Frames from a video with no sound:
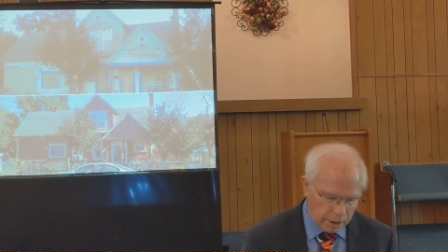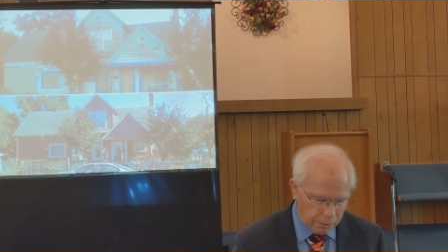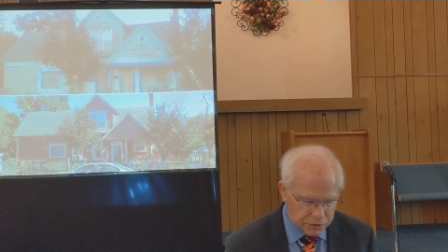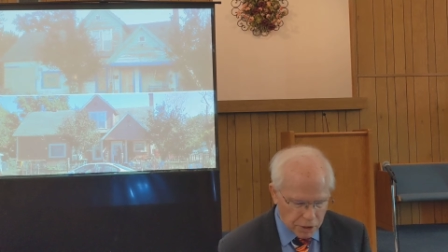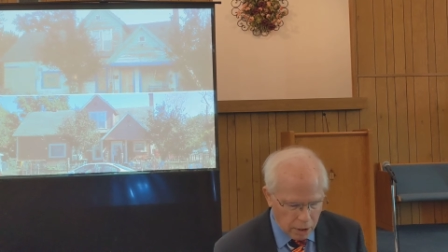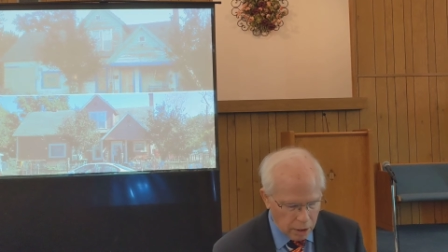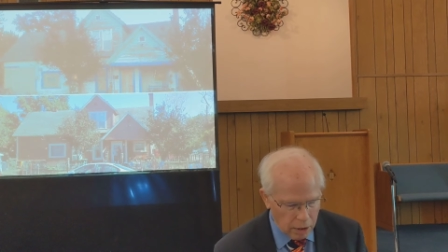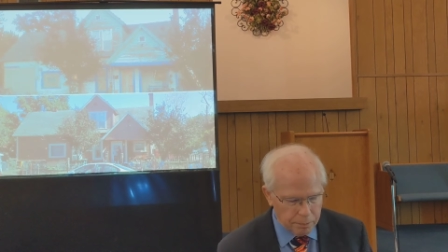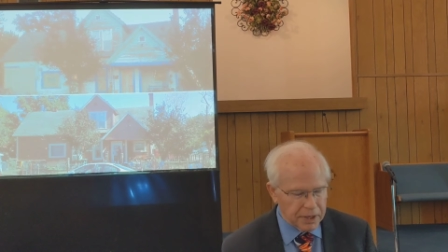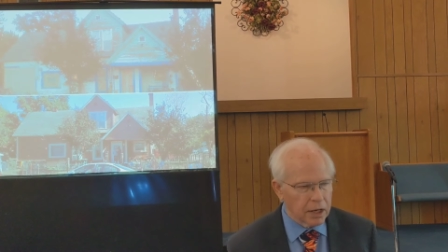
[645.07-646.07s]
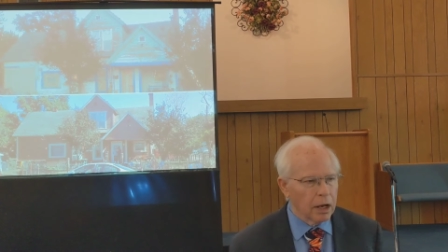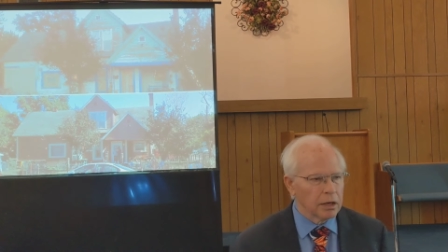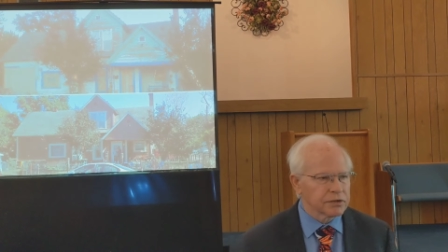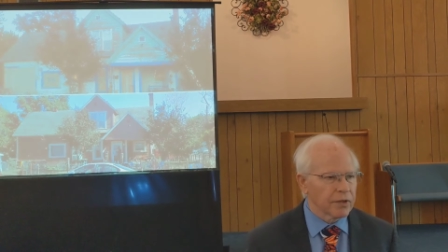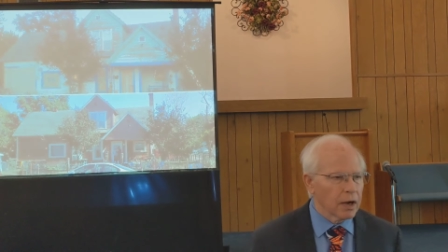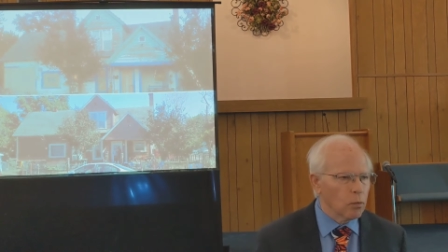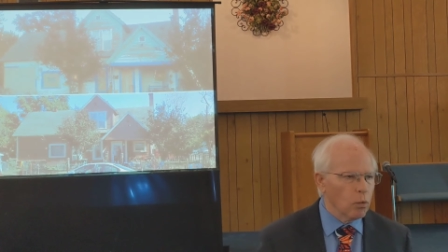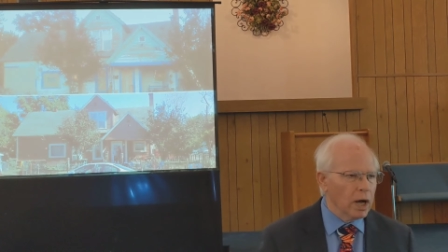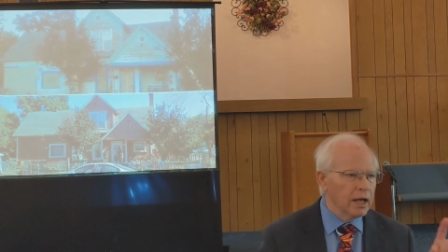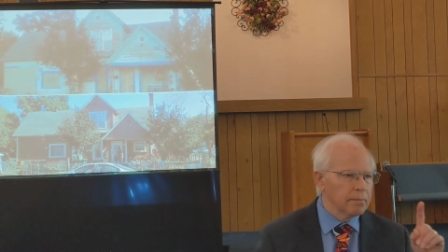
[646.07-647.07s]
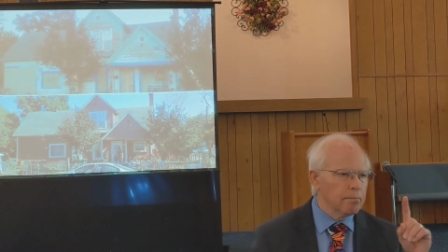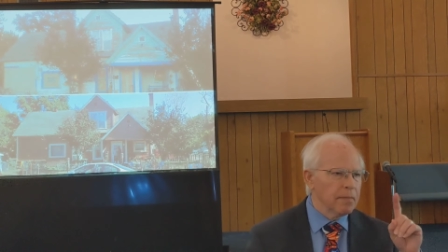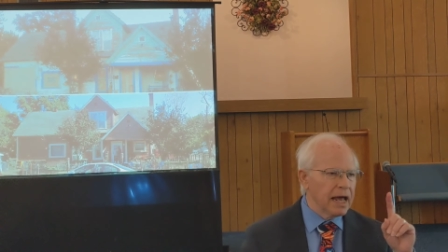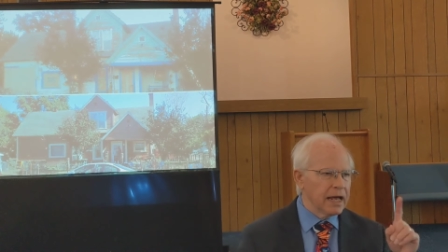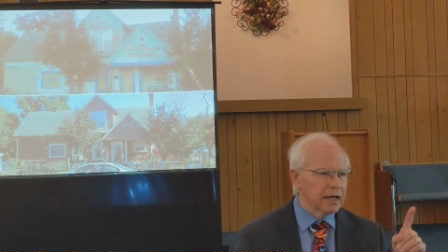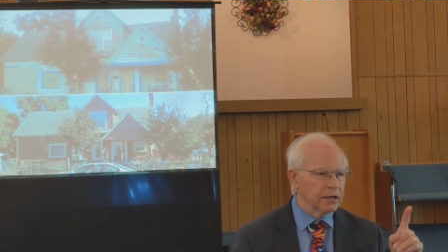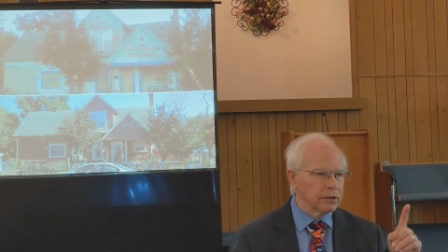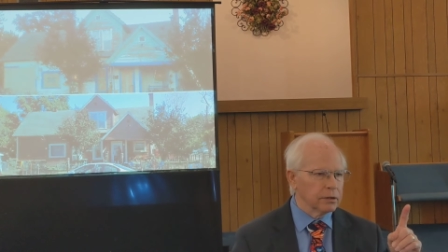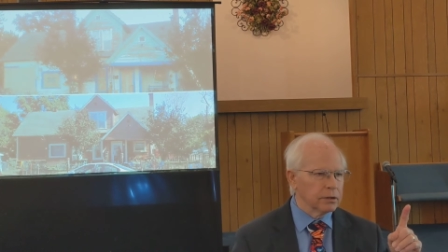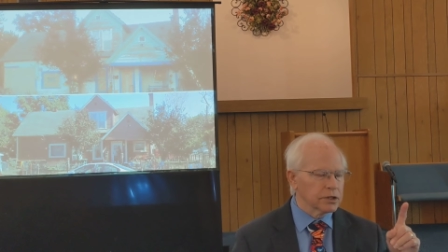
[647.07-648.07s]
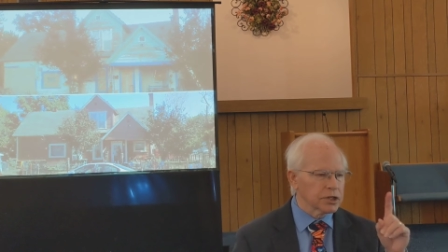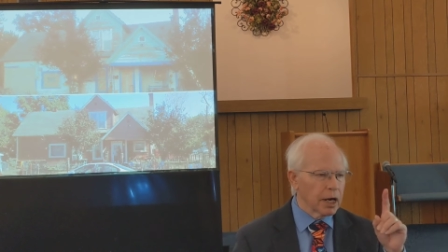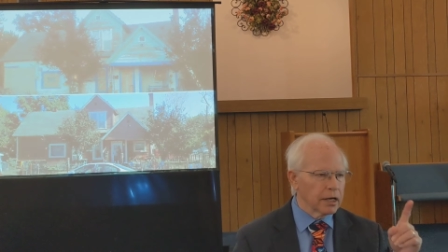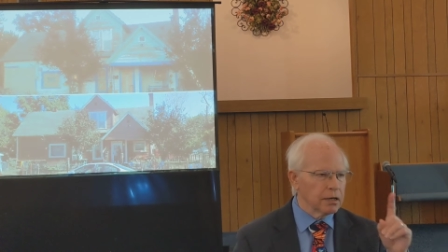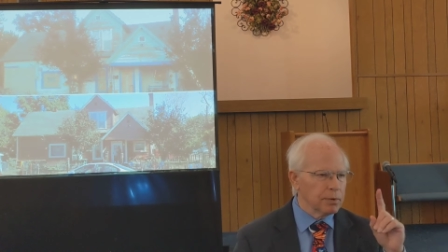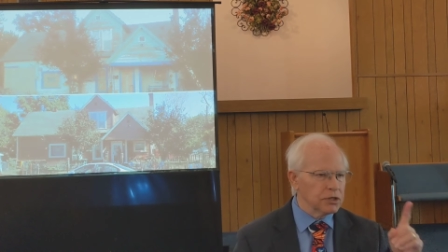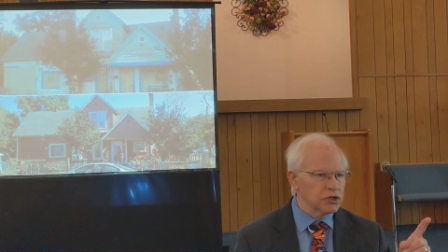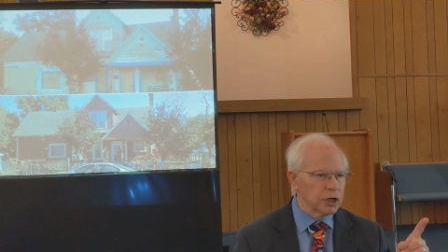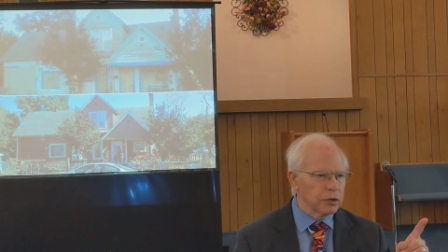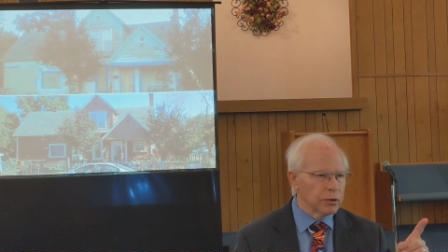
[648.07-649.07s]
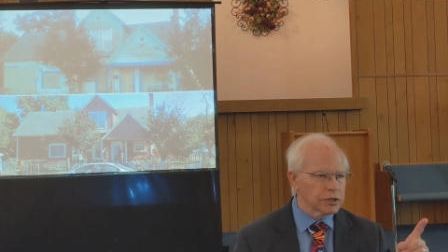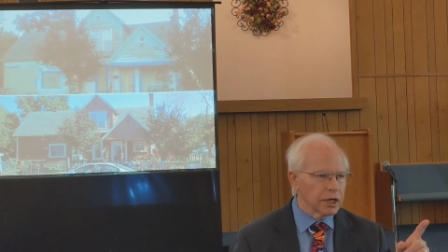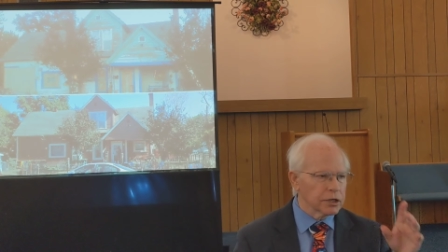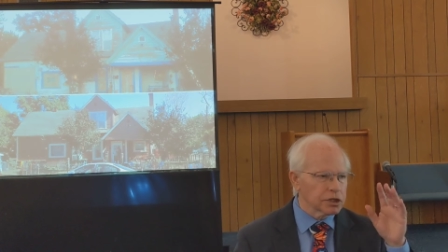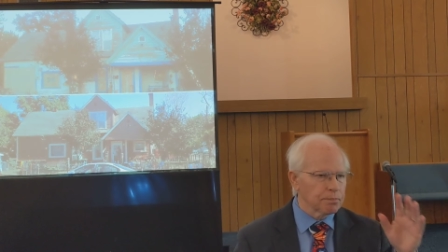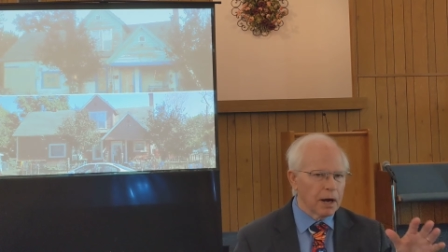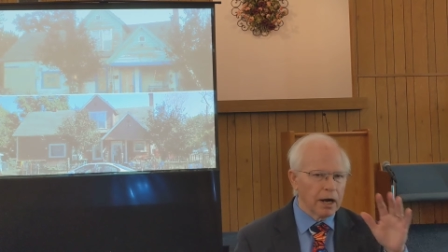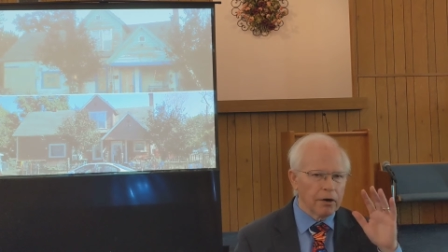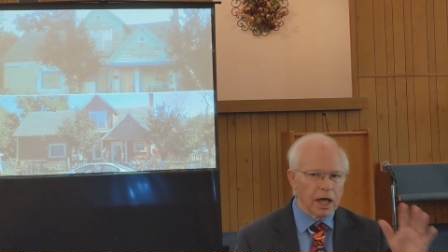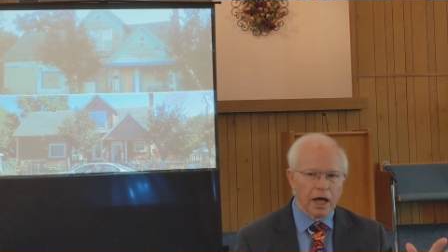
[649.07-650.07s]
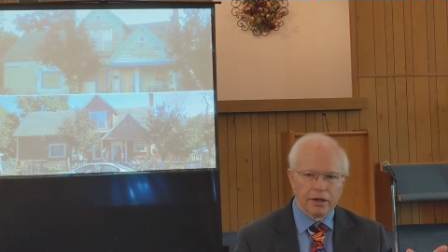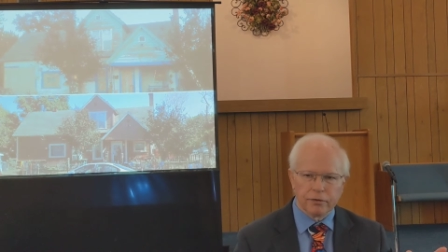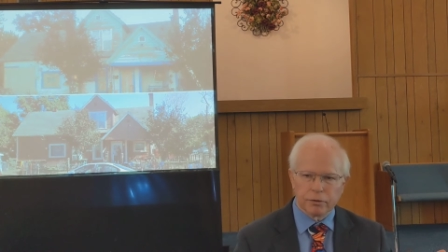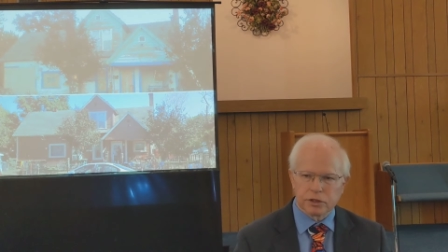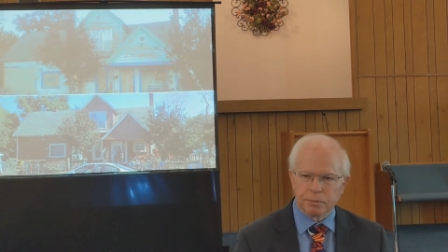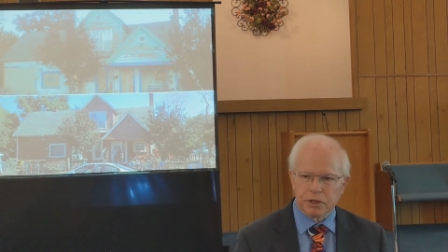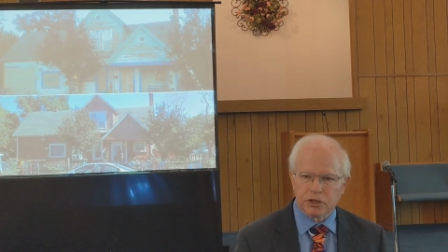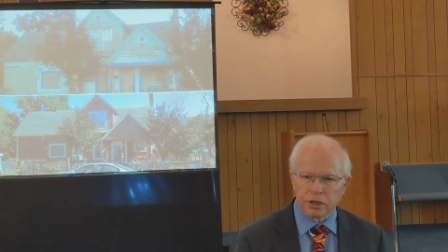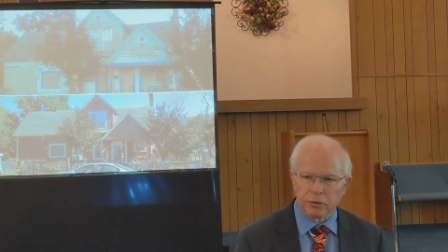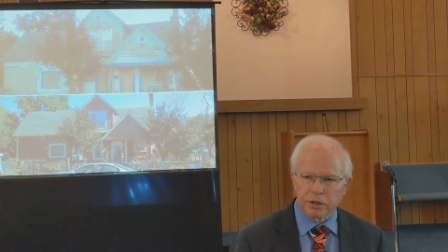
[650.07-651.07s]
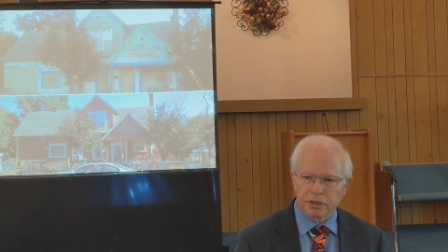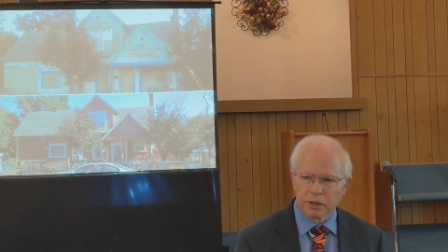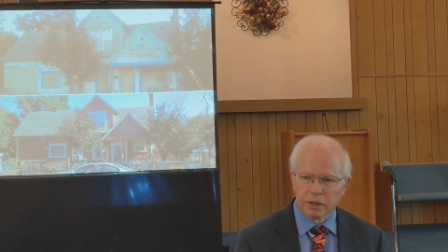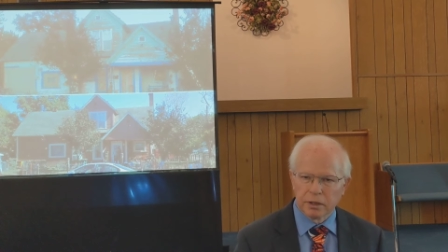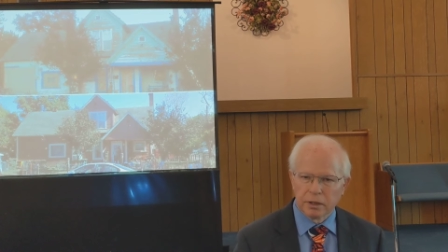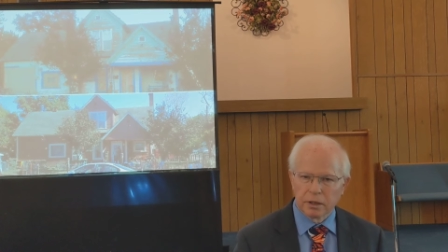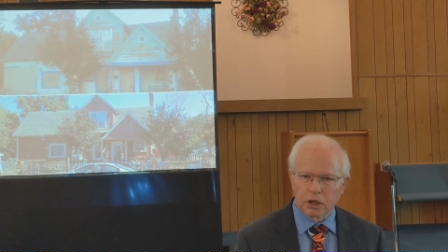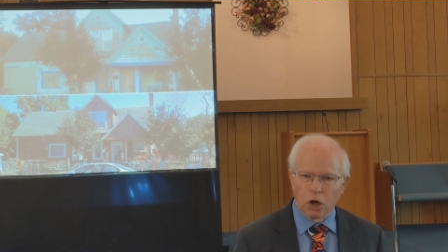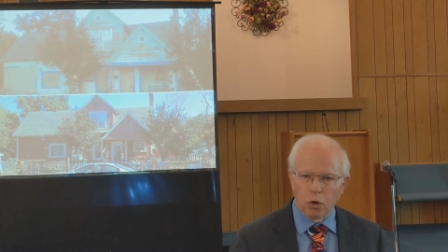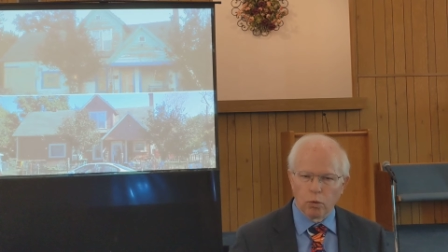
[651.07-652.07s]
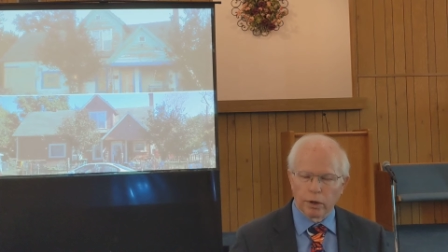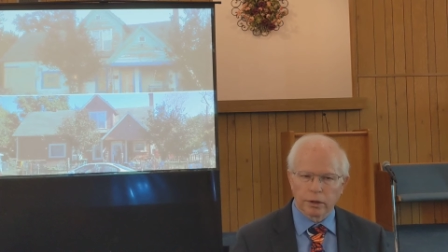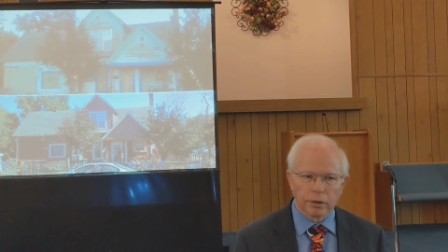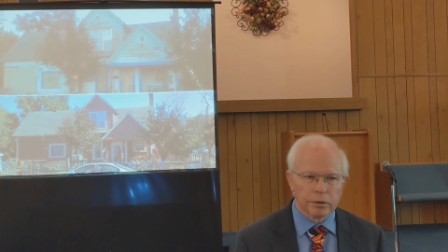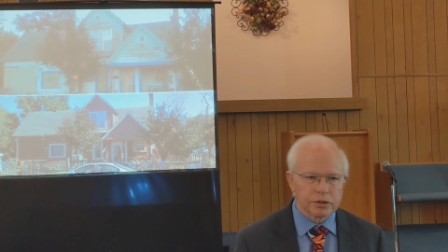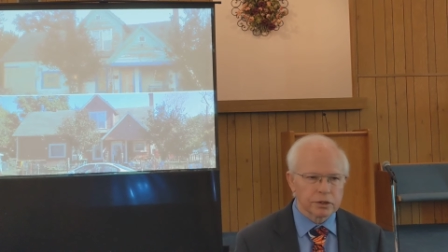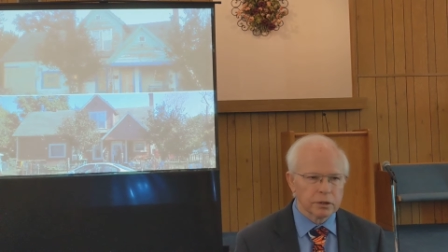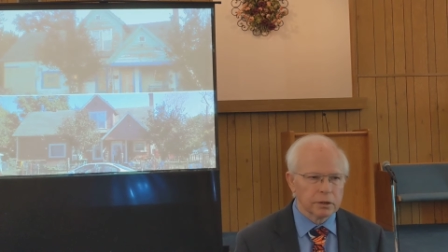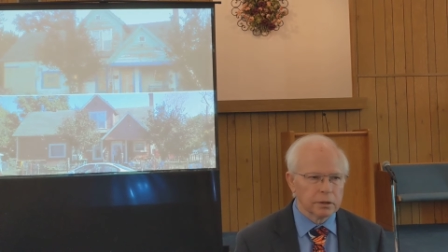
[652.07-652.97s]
It was all because of that one man decided to be generous and inspired others to be generous, co workers,